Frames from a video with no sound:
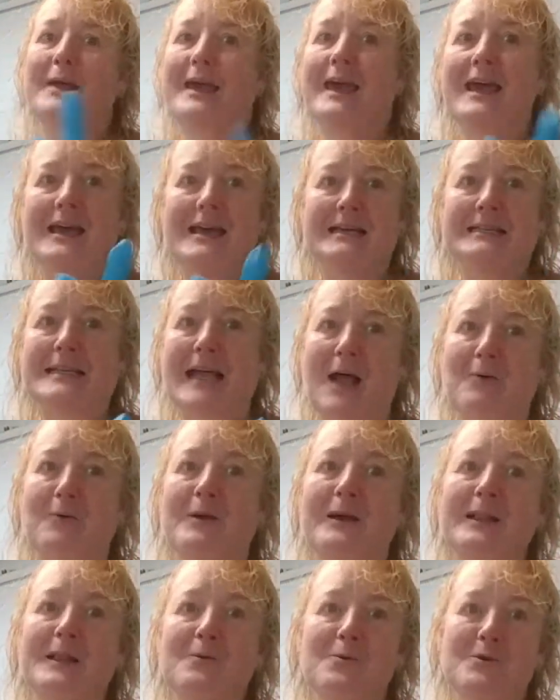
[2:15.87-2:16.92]
because
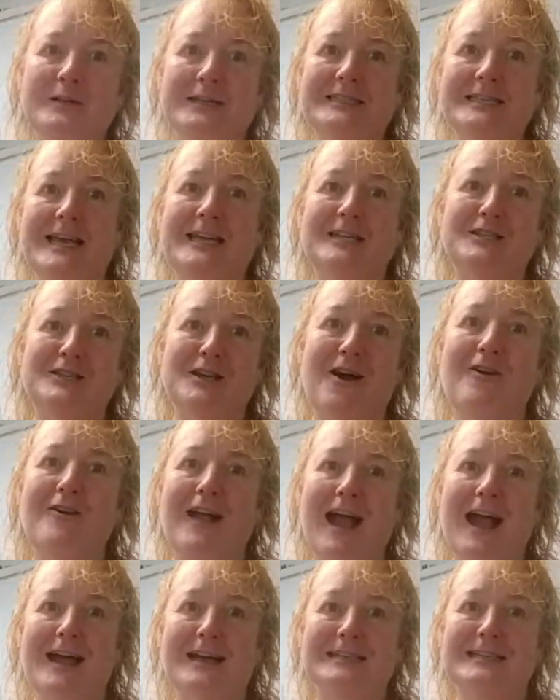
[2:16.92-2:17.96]
I really want to teach
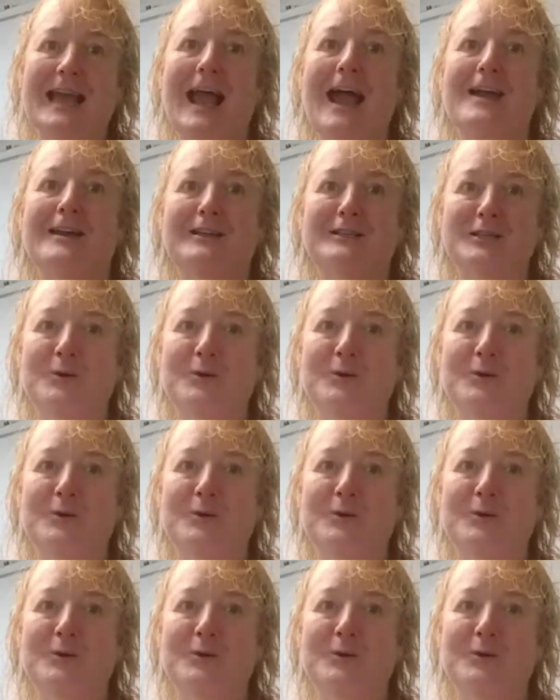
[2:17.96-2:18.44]
y'all guys how